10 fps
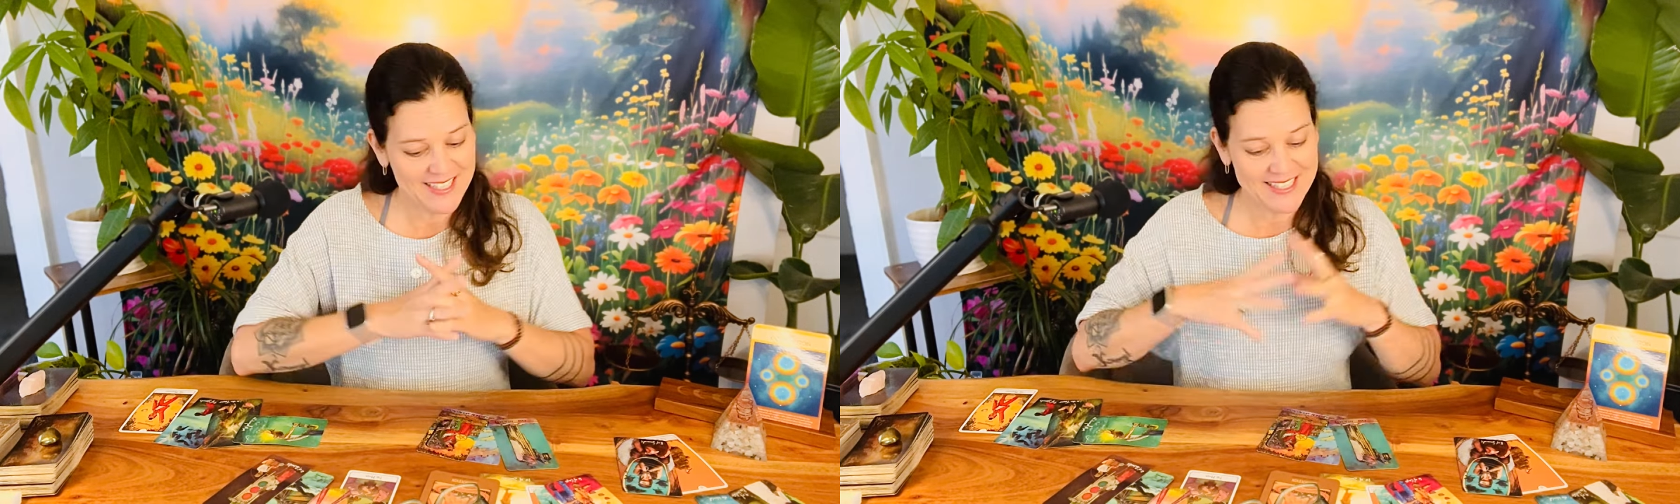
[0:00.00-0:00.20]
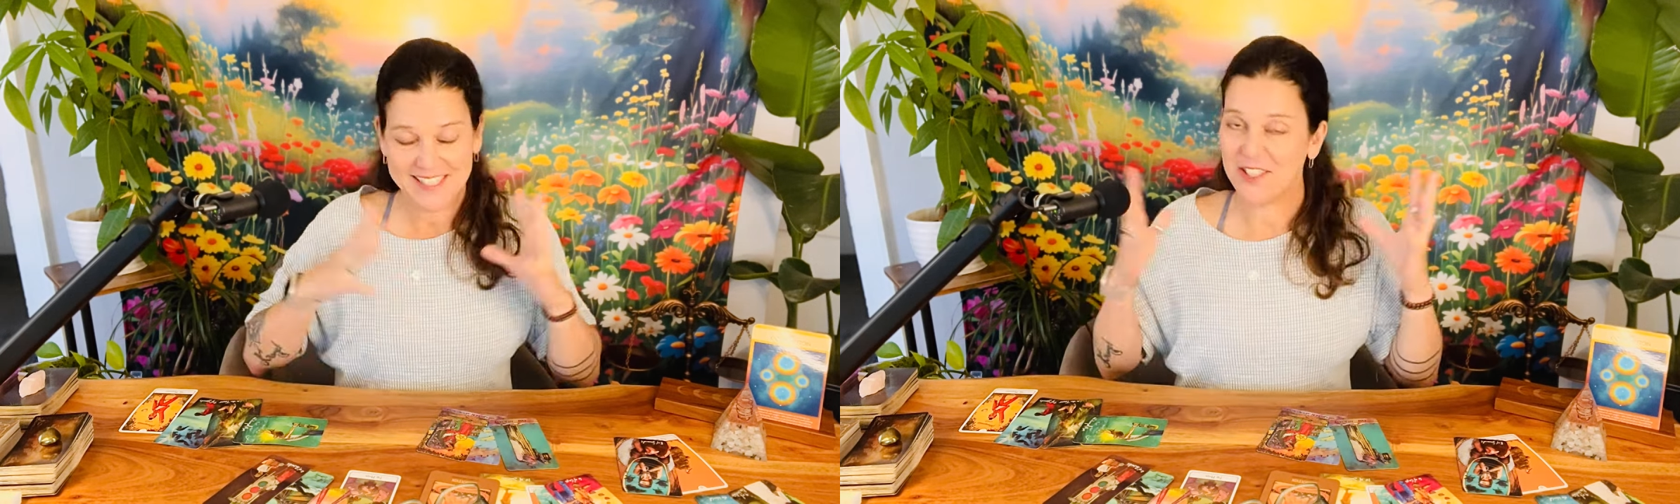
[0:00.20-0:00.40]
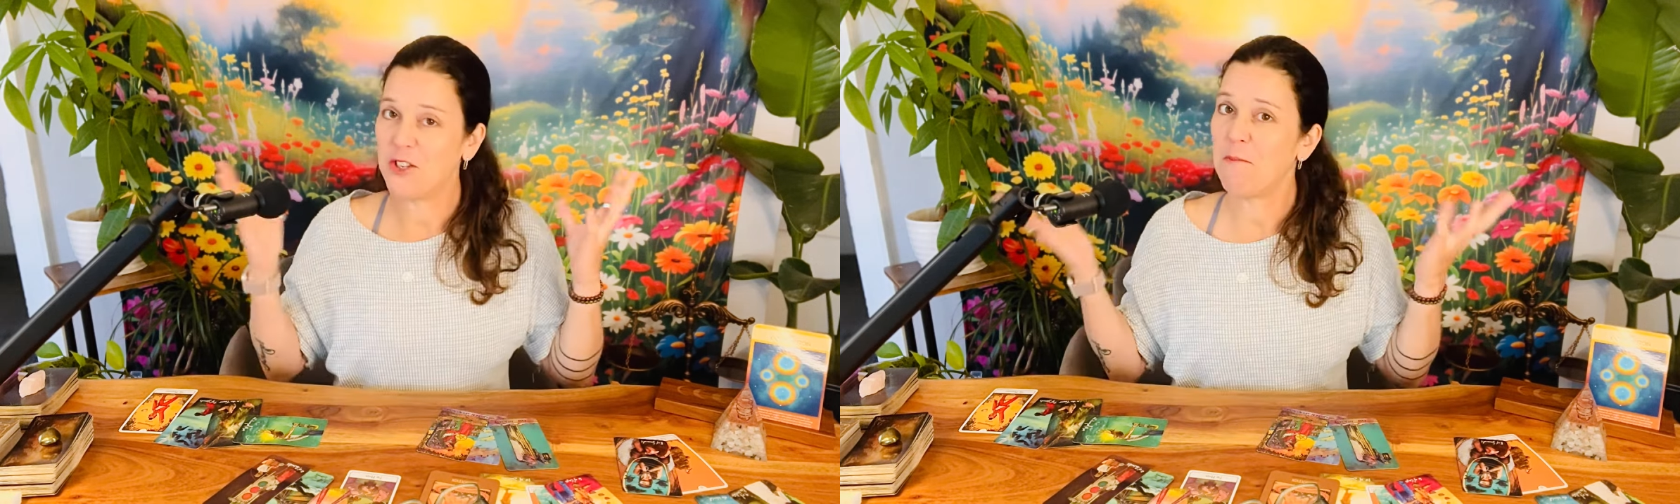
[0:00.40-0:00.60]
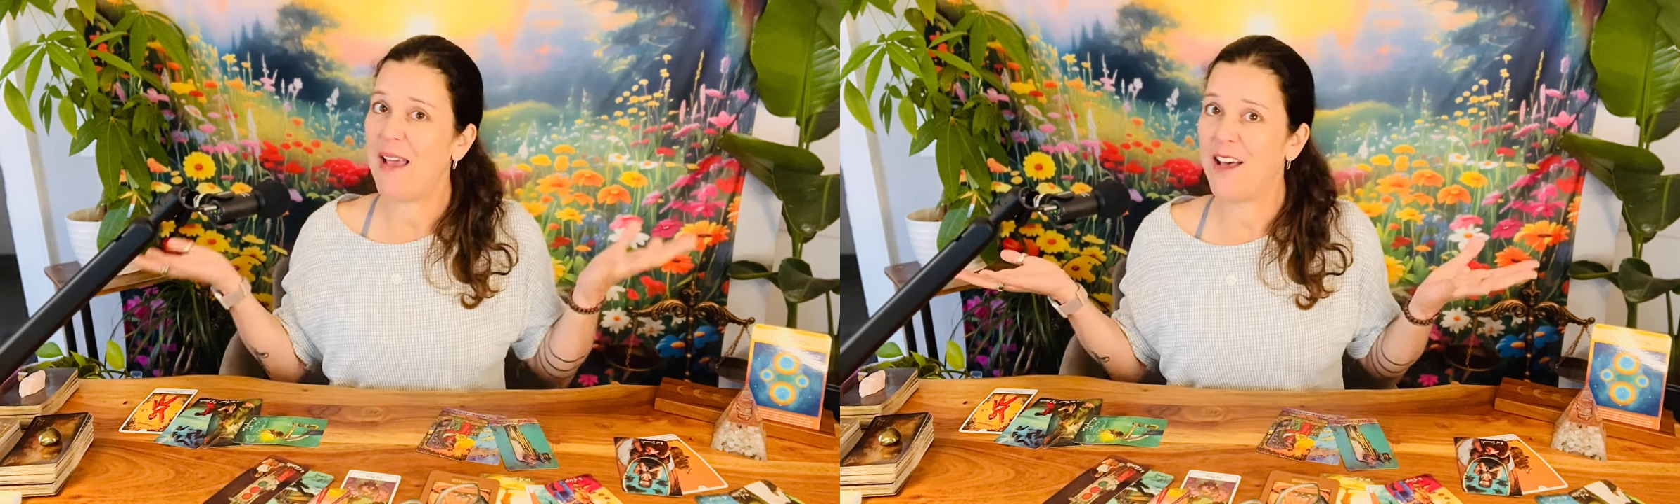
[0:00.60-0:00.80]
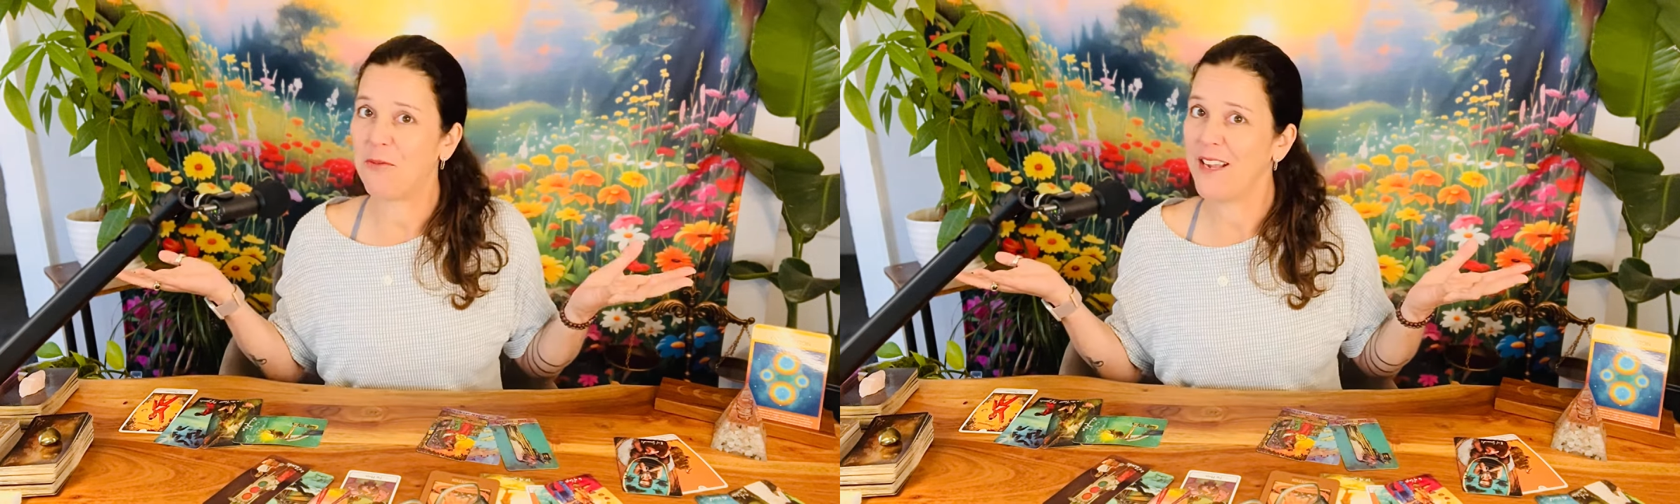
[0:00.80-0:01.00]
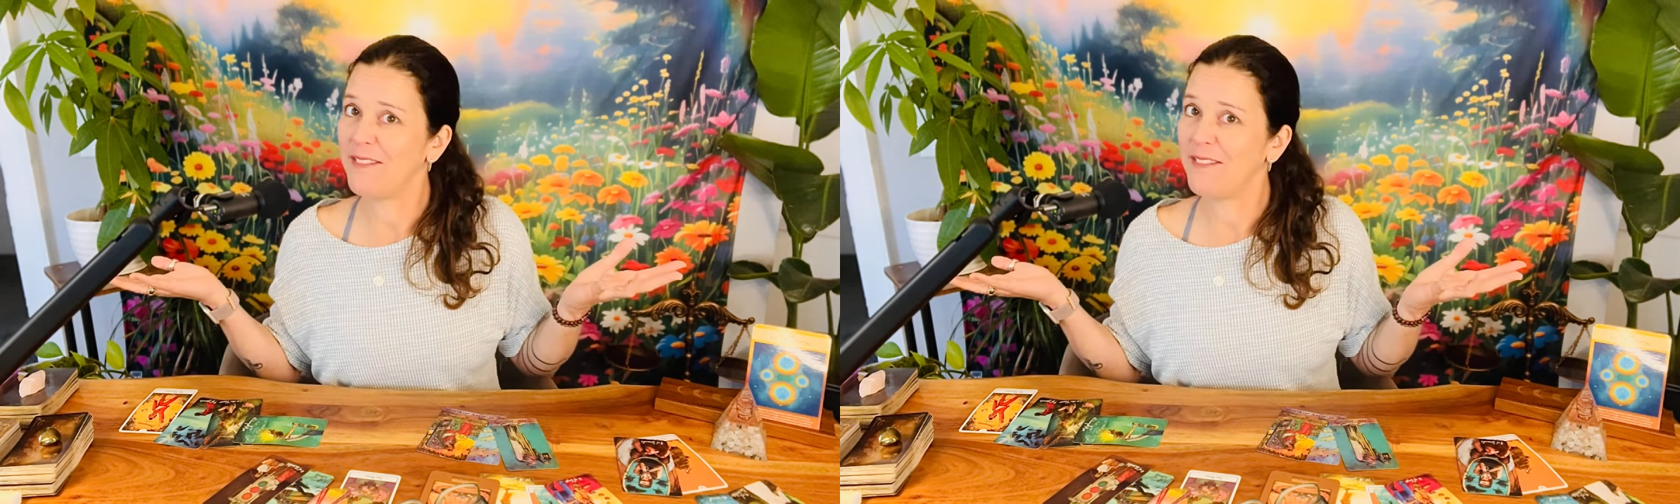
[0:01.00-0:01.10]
This is your pathway of